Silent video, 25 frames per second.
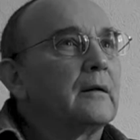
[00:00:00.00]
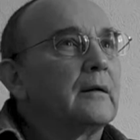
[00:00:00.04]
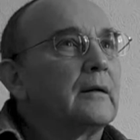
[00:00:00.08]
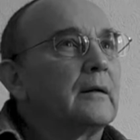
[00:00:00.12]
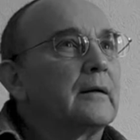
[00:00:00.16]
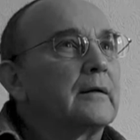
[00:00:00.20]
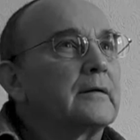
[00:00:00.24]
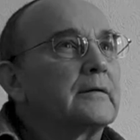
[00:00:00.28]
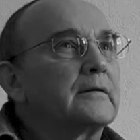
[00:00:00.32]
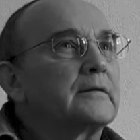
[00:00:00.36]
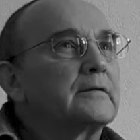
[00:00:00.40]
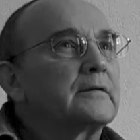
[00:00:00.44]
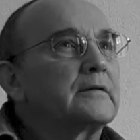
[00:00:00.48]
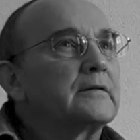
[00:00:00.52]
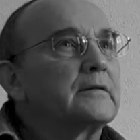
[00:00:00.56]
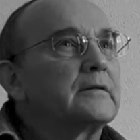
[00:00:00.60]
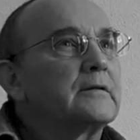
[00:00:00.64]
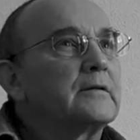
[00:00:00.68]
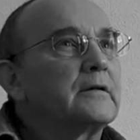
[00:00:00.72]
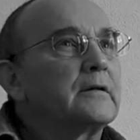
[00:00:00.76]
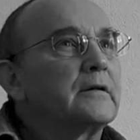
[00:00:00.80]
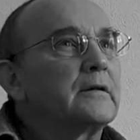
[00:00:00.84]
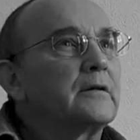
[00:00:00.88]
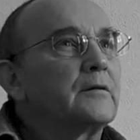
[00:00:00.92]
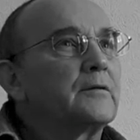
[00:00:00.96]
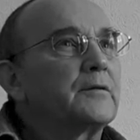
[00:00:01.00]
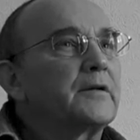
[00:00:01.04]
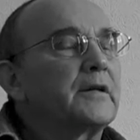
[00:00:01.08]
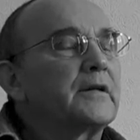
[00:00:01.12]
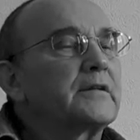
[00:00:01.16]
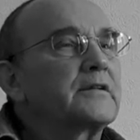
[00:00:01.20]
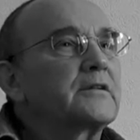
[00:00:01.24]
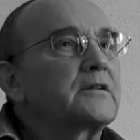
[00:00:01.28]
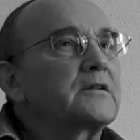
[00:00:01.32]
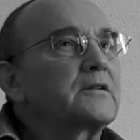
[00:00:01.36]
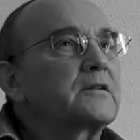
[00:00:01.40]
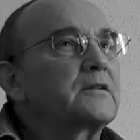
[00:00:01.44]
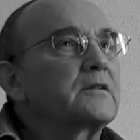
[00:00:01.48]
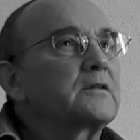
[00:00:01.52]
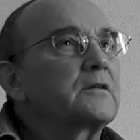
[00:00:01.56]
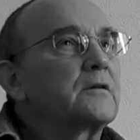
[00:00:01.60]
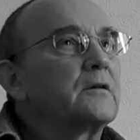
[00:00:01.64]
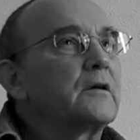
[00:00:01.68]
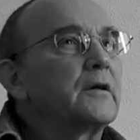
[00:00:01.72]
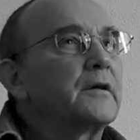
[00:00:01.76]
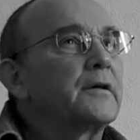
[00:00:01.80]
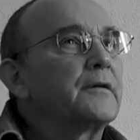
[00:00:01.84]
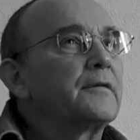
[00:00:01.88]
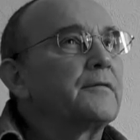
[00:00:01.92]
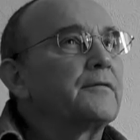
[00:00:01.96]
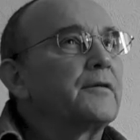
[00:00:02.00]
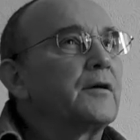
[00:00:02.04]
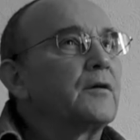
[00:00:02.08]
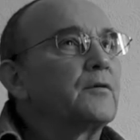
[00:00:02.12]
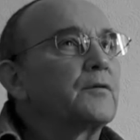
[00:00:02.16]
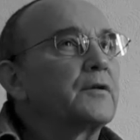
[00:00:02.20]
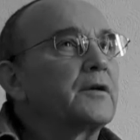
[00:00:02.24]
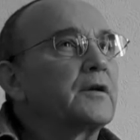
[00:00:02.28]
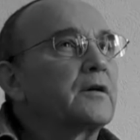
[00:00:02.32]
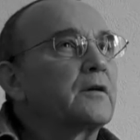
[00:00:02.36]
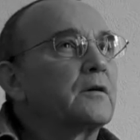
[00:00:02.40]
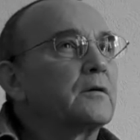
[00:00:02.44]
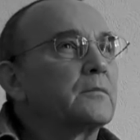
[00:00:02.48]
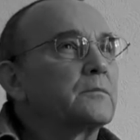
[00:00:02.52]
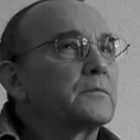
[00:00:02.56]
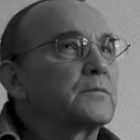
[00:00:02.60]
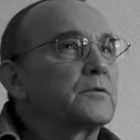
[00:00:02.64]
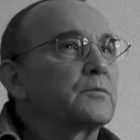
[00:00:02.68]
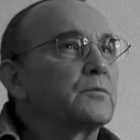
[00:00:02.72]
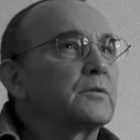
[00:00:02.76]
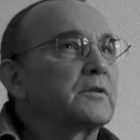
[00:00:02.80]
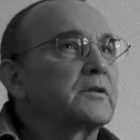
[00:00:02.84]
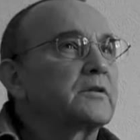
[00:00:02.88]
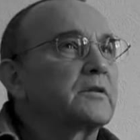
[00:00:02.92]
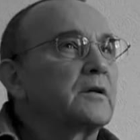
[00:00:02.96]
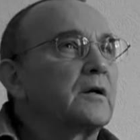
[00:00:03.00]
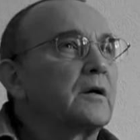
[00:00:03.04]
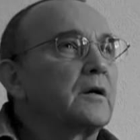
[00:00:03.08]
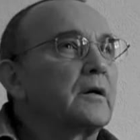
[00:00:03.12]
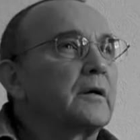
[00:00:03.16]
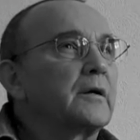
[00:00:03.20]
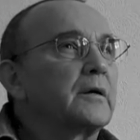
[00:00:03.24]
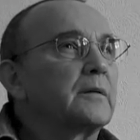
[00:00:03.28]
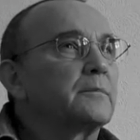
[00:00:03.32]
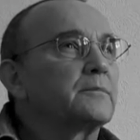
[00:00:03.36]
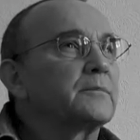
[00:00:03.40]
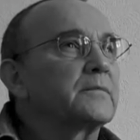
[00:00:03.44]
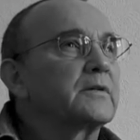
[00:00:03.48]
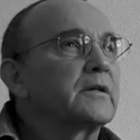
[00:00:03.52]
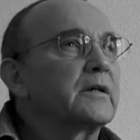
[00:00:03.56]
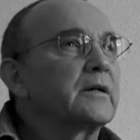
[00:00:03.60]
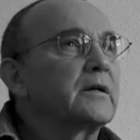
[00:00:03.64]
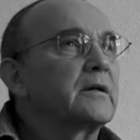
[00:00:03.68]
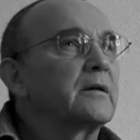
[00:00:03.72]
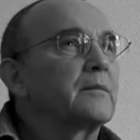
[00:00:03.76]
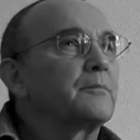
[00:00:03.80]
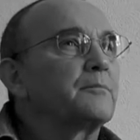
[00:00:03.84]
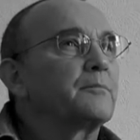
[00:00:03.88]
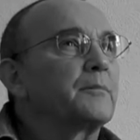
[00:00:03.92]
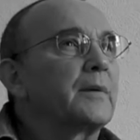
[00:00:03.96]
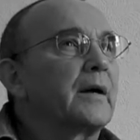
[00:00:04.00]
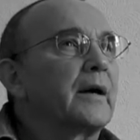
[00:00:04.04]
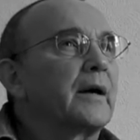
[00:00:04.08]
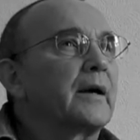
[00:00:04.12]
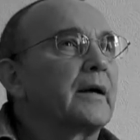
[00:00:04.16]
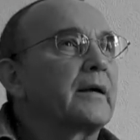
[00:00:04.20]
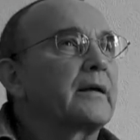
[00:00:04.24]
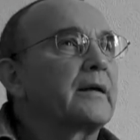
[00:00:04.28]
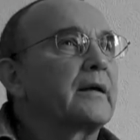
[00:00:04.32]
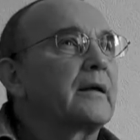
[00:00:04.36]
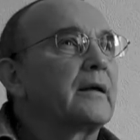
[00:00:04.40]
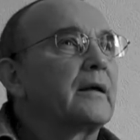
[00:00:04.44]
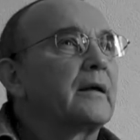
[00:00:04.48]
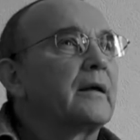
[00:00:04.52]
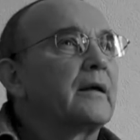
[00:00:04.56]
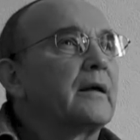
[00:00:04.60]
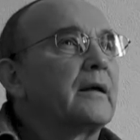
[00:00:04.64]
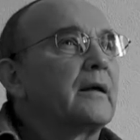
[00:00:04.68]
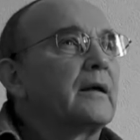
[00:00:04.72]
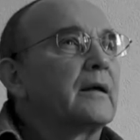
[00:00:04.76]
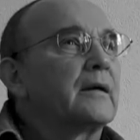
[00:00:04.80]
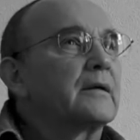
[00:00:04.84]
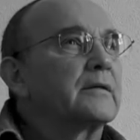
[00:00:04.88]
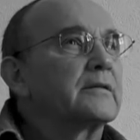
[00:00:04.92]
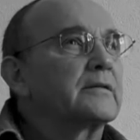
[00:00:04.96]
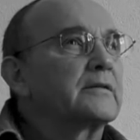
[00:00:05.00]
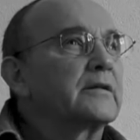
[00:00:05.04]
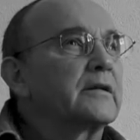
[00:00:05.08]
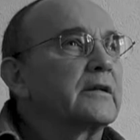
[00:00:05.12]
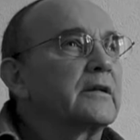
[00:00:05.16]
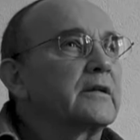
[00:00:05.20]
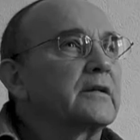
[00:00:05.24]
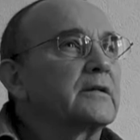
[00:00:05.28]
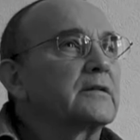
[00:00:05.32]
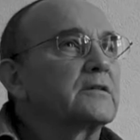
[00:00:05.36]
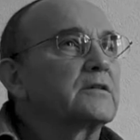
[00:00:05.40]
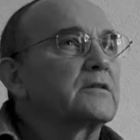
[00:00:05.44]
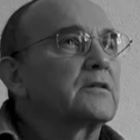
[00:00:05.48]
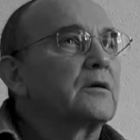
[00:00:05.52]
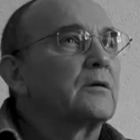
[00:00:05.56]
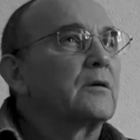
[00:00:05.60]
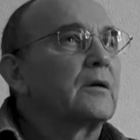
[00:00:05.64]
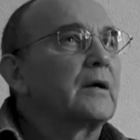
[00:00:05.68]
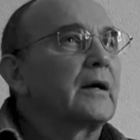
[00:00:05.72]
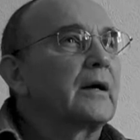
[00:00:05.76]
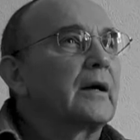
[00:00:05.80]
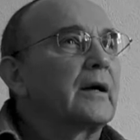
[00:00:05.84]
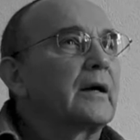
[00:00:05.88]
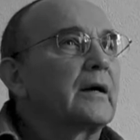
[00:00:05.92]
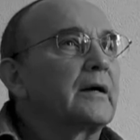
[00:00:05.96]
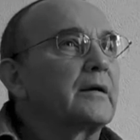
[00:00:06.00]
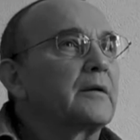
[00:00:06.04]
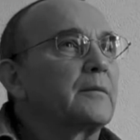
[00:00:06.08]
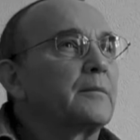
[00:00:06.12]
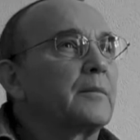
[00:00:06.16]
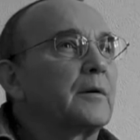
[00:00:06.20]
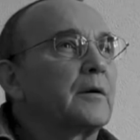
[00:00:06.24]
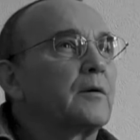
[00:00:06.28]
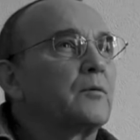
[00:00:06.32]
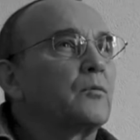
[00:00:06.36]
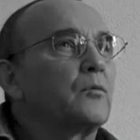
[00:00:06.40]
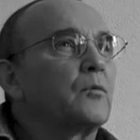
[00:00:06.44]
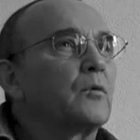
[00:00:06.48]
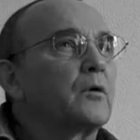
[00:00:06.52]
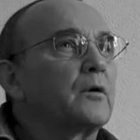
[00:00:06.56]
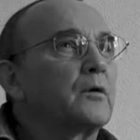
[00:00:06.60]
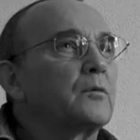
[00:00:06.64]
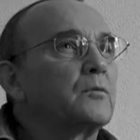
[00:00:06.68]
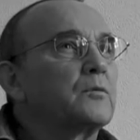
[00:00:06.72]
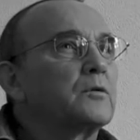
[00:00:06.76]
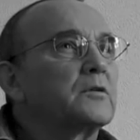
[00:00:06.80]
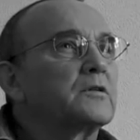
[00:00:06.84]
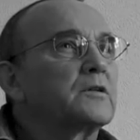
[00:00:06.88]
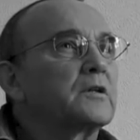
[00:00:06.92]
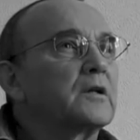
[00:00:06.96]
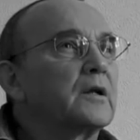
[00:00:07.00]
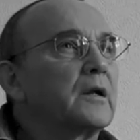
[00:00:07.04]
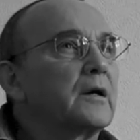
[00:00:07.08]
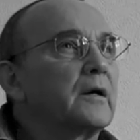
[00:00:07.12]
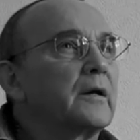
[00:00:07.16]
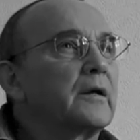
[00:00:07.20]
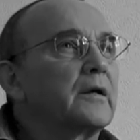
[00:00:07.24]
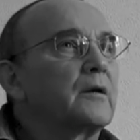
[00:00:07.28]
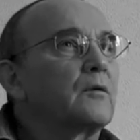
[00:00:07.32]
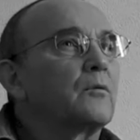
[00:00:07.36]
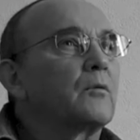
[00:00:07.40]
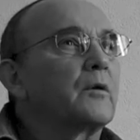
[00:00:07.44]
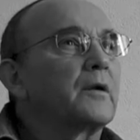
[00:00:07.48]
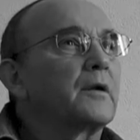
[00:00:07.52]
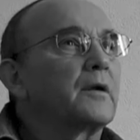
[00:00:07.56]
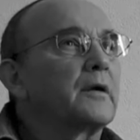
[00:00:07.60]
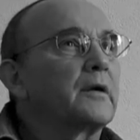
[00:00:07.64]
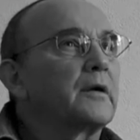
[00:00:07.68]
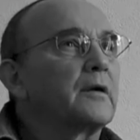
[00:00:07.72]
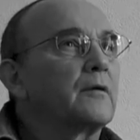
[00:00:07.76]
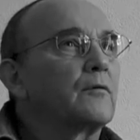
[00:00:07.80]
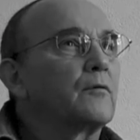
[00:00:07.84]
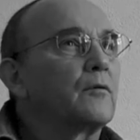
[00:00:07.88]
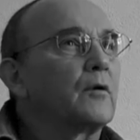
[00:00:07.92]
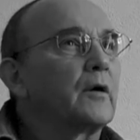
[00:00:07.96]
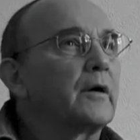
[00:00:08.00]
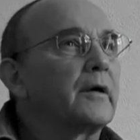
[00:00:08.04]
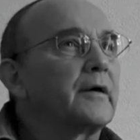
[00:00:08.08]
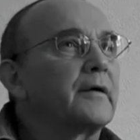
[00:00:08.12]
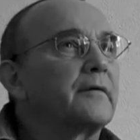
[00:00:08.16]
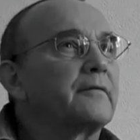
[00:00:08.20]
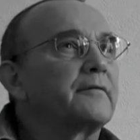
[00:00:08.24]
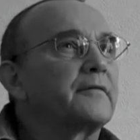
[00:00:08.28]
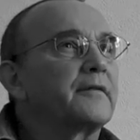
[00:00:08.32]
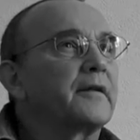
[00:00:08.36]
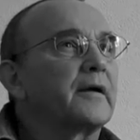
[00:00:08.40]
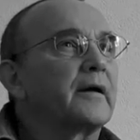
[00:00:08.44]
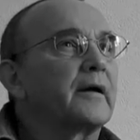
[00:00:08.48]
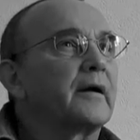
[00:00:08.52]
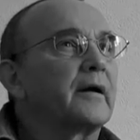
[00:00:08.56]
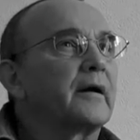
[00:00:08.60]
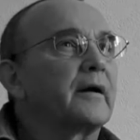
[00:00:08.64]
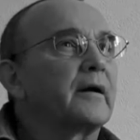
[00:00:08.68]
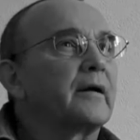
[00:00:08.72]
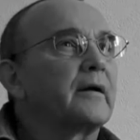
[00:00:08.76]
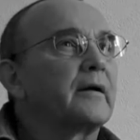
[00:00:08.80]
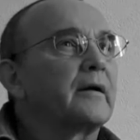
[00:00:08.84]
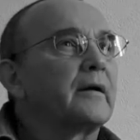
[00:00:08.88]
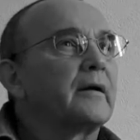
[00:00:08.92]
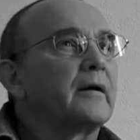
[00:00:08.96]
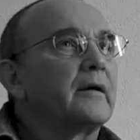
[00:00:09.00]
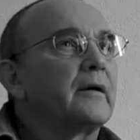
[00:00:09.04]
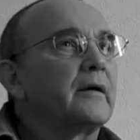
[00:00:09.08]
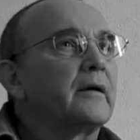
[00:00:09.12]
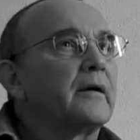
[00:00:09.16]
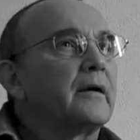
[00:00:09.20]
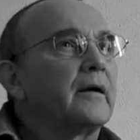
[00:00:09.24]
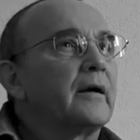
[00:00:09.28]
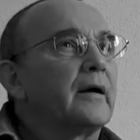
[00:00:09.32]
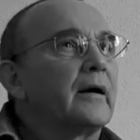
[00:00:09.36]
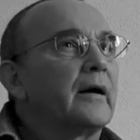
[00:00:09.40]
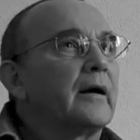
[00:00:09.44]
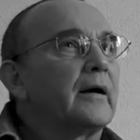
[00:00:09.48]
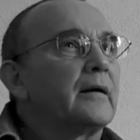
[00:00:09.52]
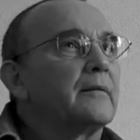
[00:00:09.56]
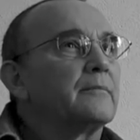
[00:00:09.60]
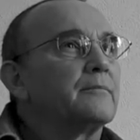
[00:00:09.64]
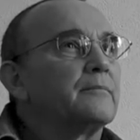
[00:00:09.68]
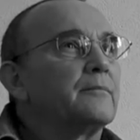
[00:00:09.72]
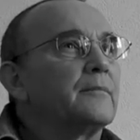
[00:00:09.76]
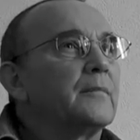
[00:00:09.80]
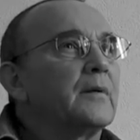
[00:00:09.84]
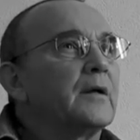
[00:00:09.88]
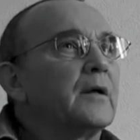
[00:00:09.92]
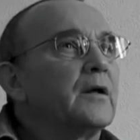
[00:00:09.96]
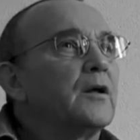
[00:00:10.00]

And, you know, that's kind of only comes with time, thinking back and thinking so hard about what it was like when I arrived there. Um,